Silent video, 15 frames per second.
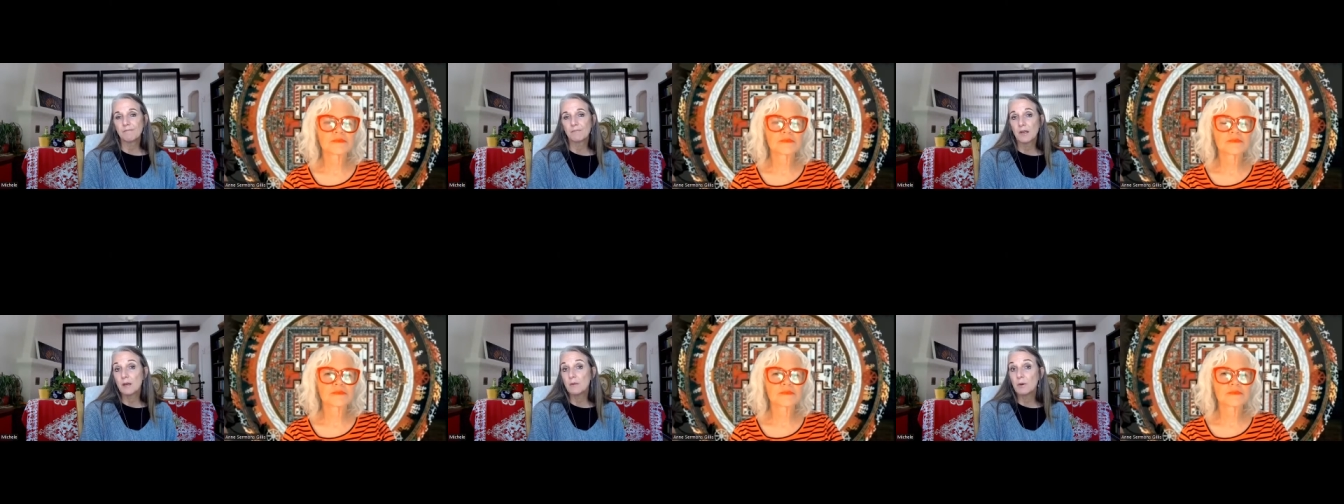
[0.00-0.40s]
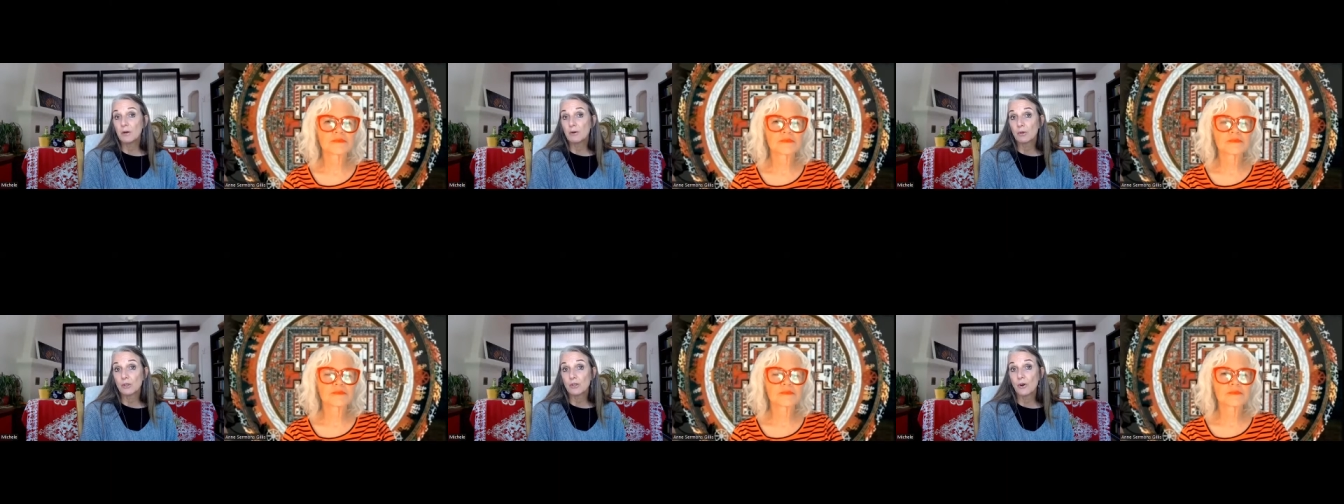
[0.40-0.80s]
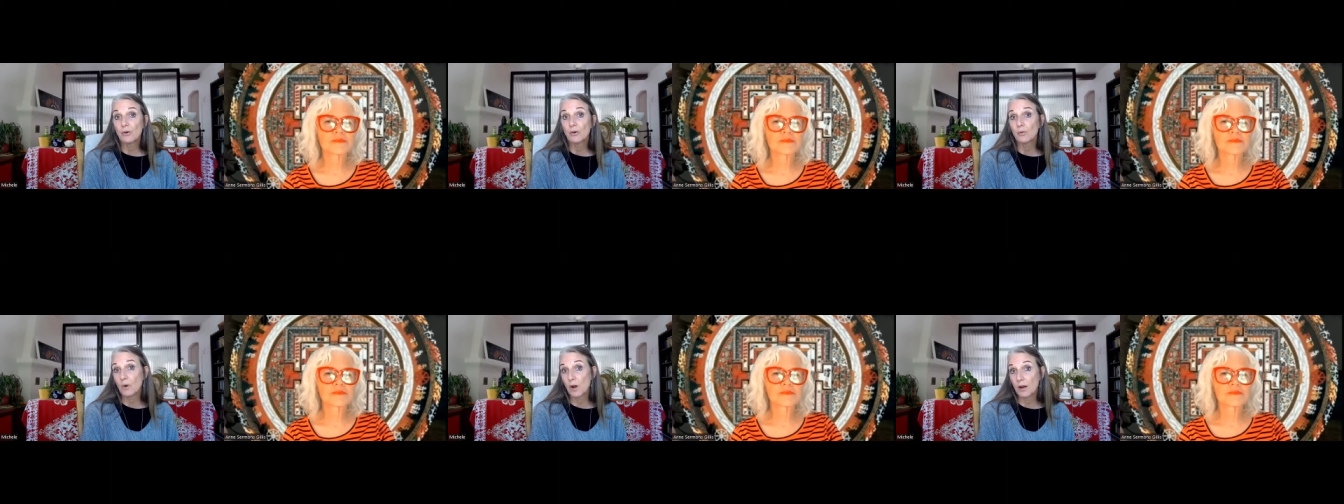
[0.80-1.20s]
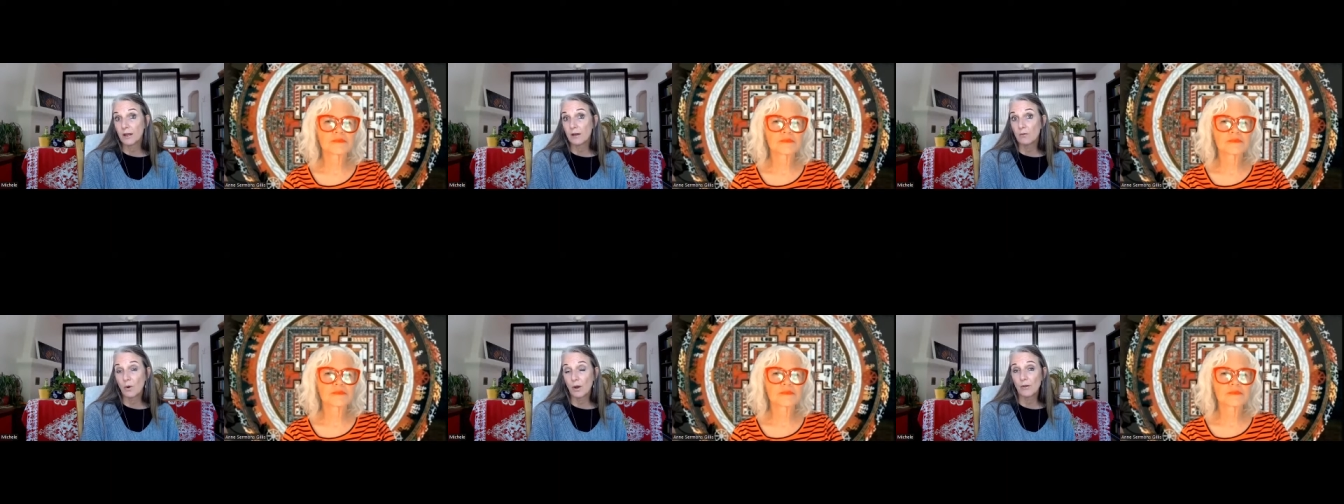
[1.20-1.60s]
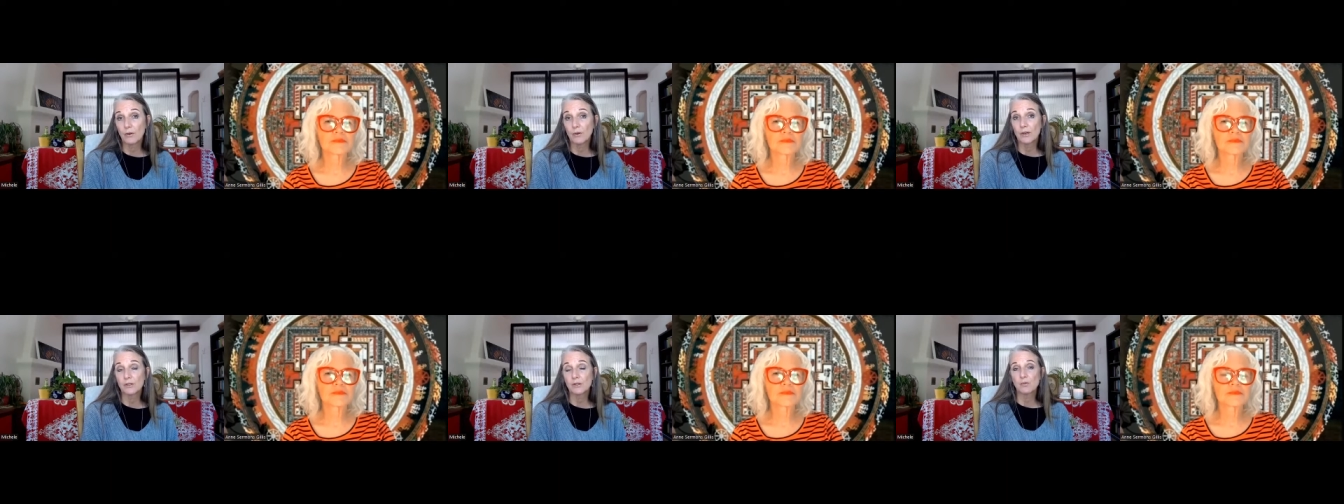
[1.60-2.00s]
keeping Crotona running, whether
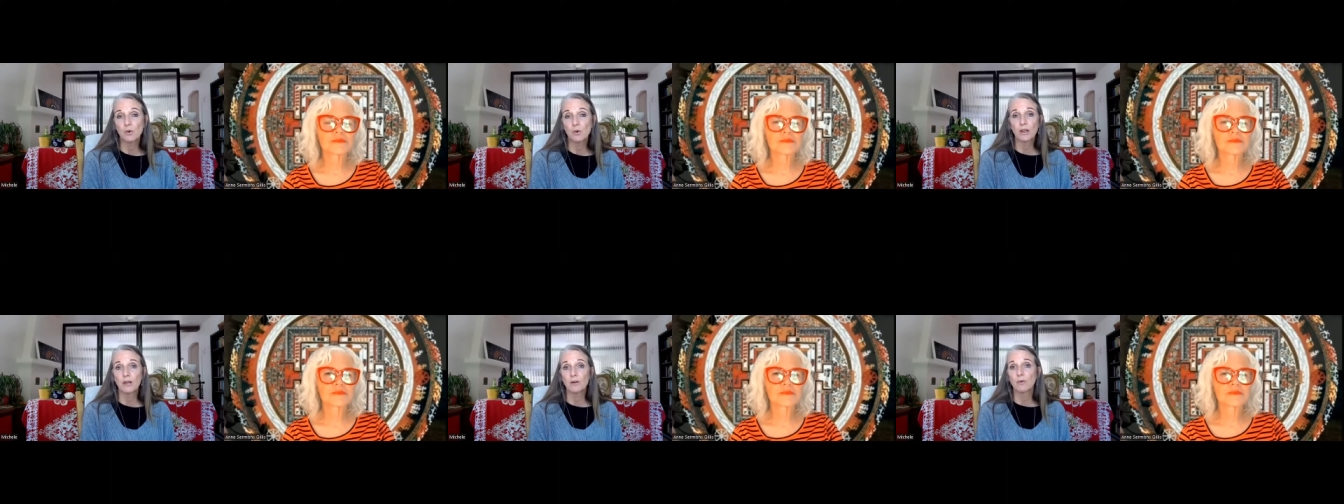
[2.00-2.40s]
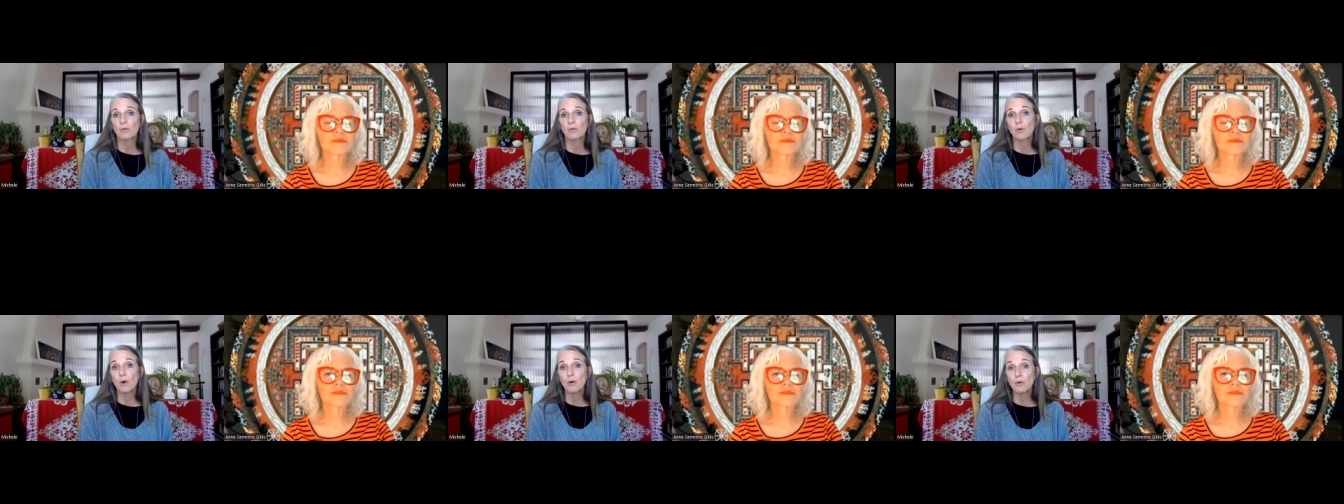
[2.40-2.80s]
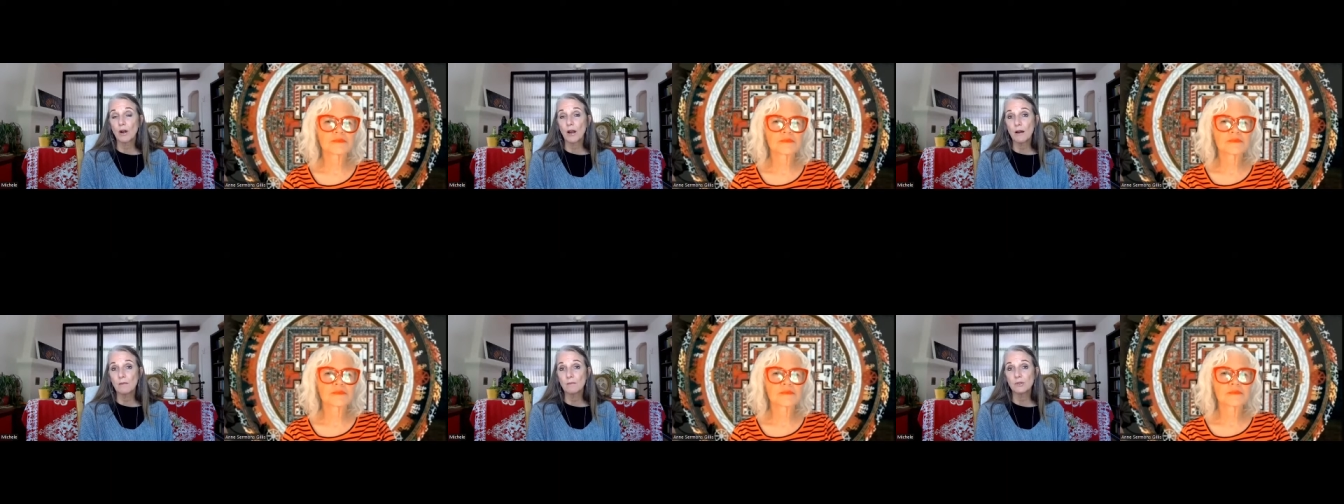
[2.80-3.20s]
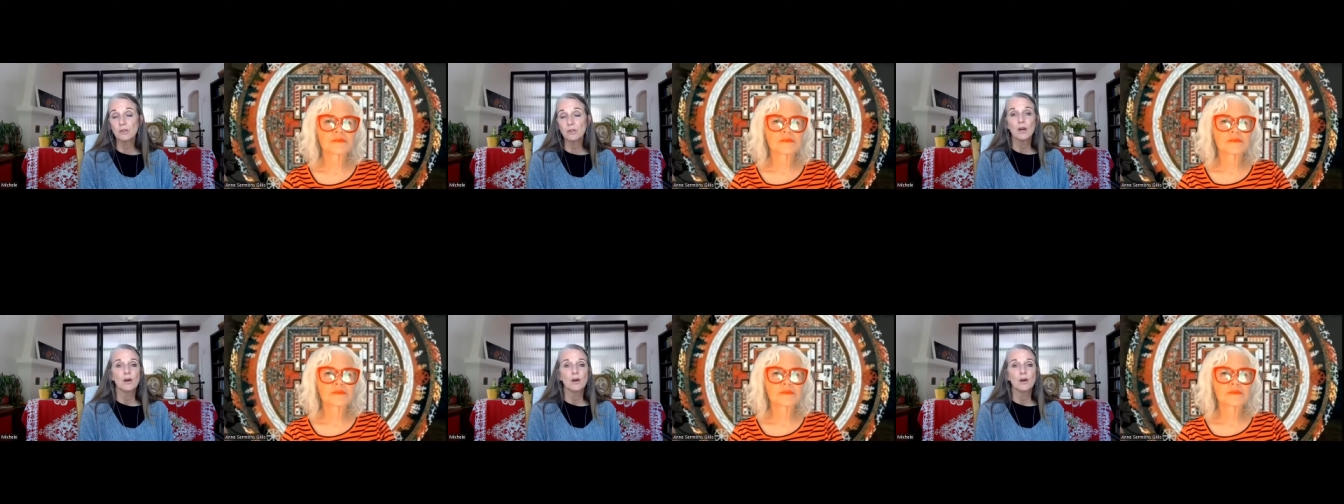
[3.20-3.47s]
it's working with programs,